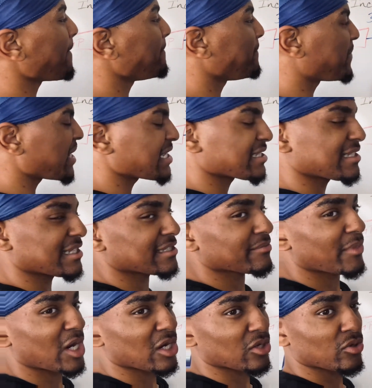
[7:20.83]
business
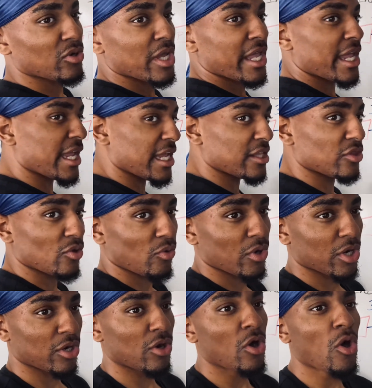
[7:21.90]
model in the
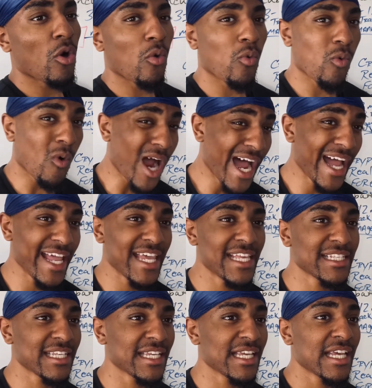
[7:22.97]
world. Why
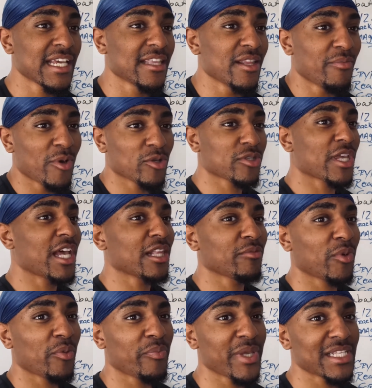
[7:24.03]
is it the most
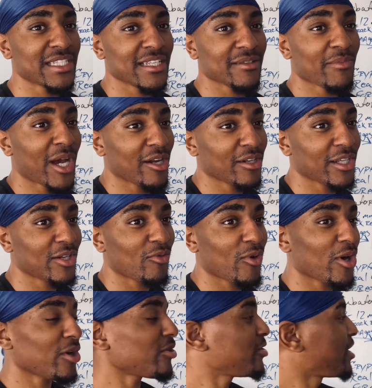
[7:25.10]
scalable business model in the
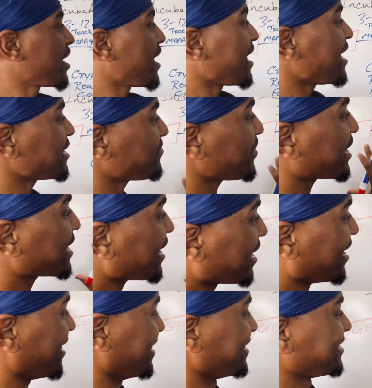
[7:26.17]
world? Is
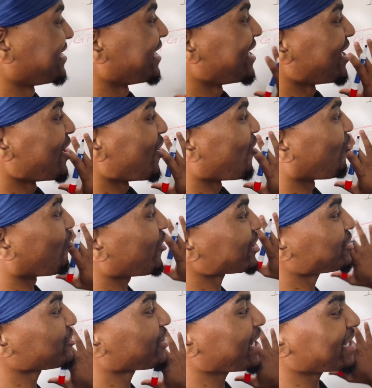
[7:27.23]
because once
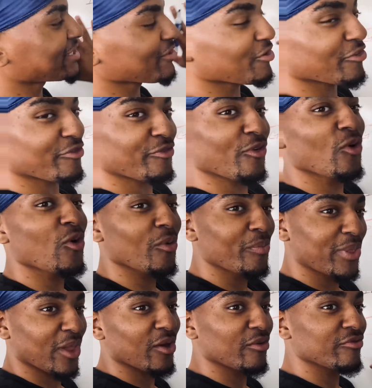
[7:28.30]
you get to a
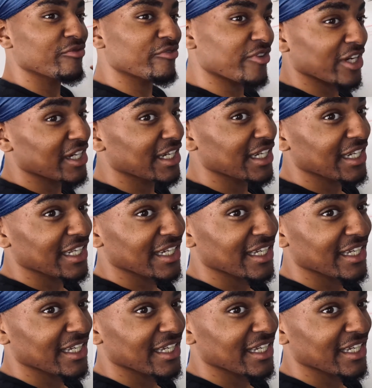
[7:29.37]
full-blown fund,